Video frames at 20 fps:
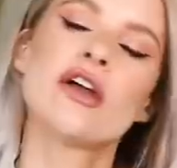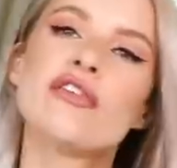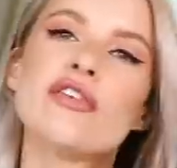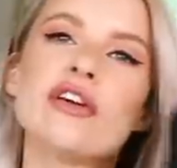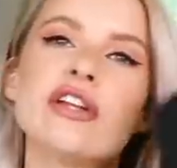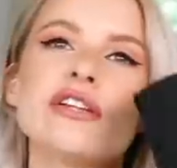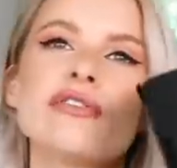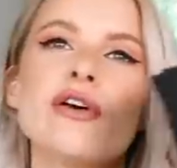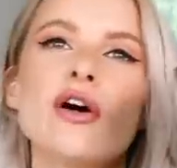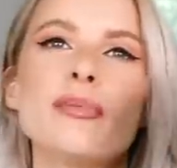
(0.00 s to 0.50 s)

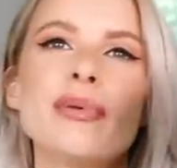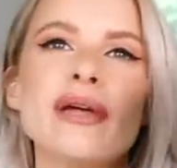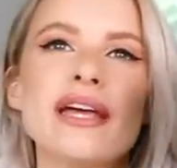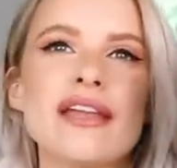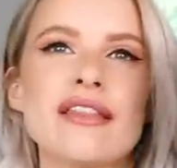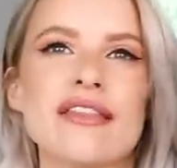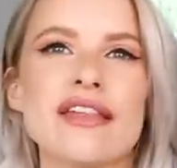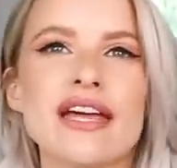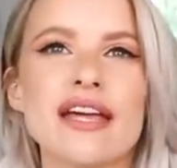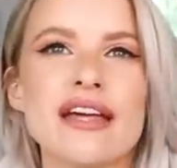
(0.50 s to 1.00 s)
First of all
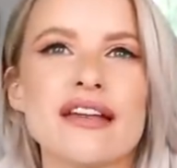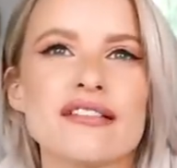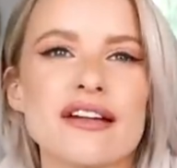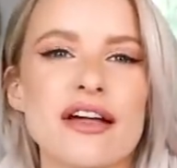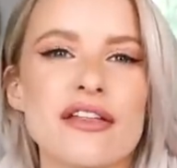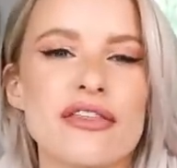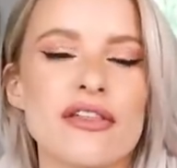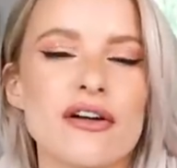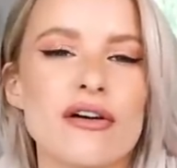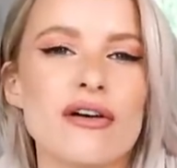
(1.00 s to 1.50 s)
being these,
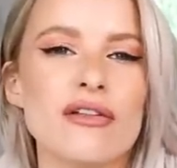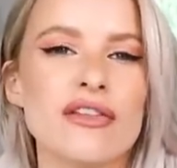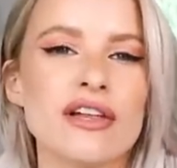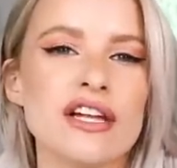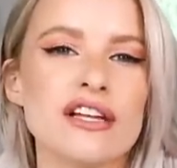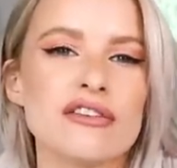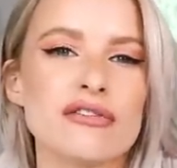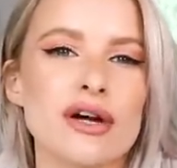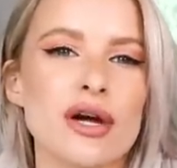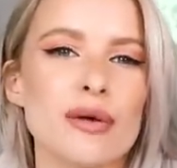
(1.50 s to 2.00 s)
I thought
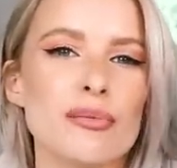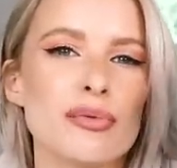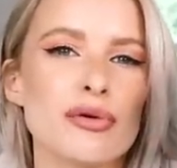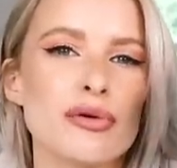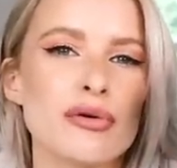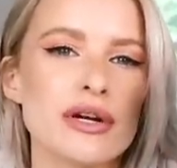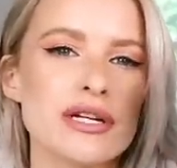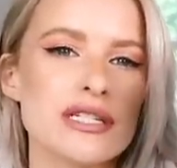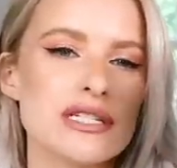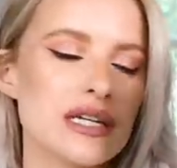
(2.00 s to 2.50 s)
these were
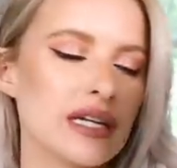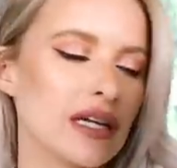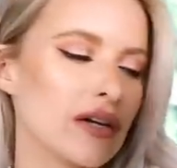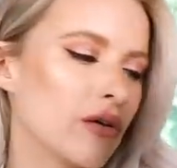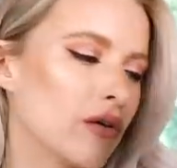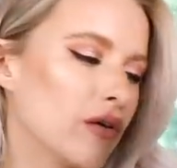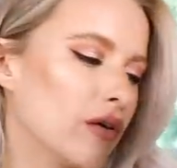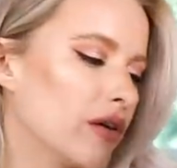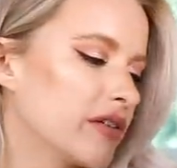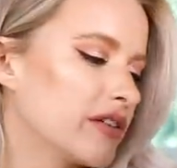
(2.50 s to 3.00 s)
pretty
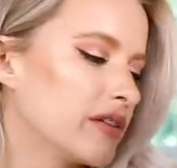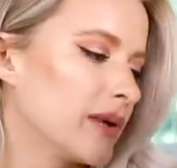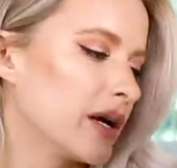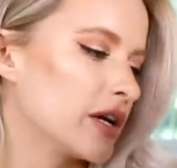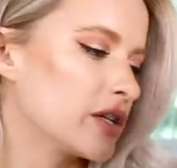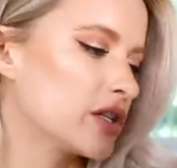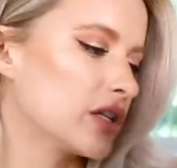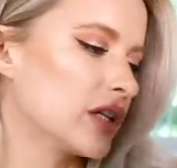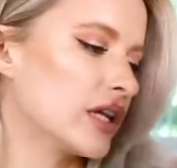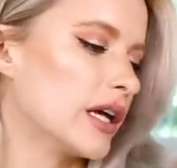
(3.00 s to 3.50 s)
awesome
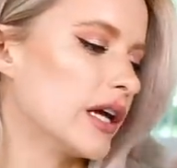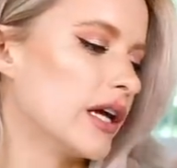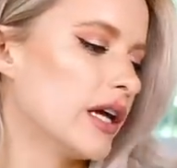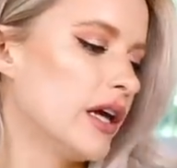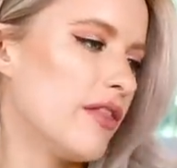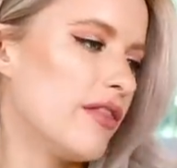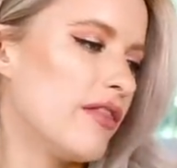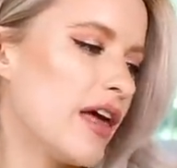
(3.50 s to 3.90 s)
actually.